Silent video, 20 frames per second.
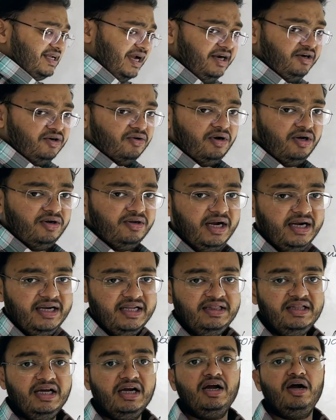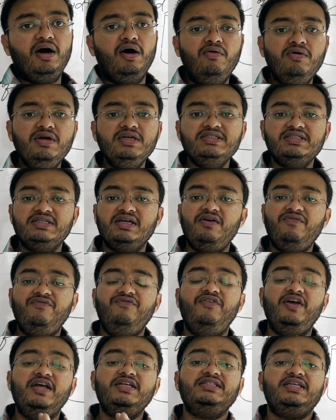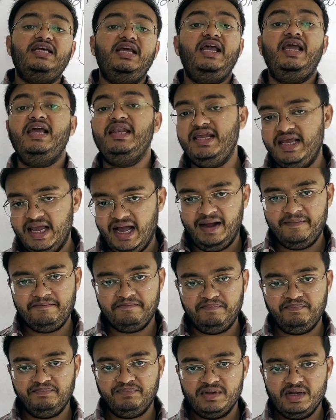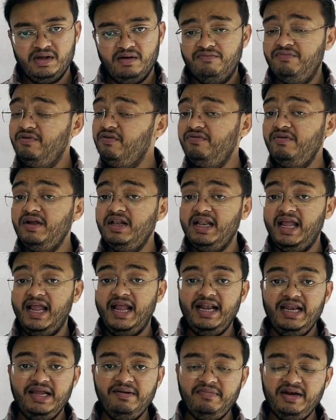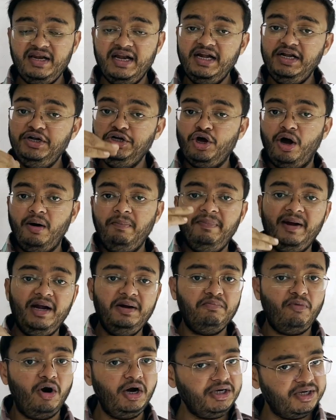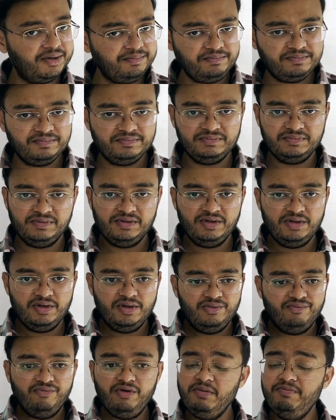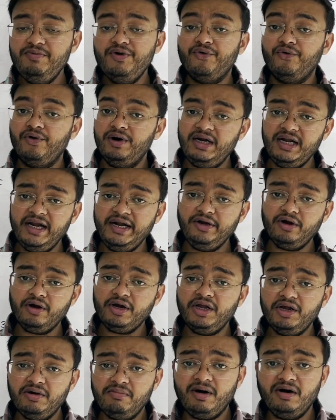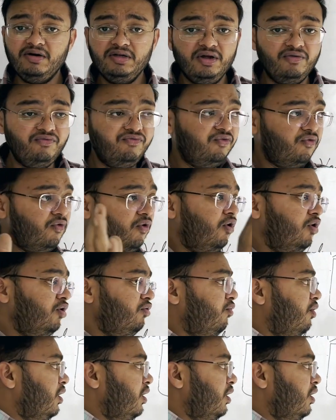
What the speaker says: I told you that in the curved surface area, we will eliminate top and bottom. We'll be only talking about the 4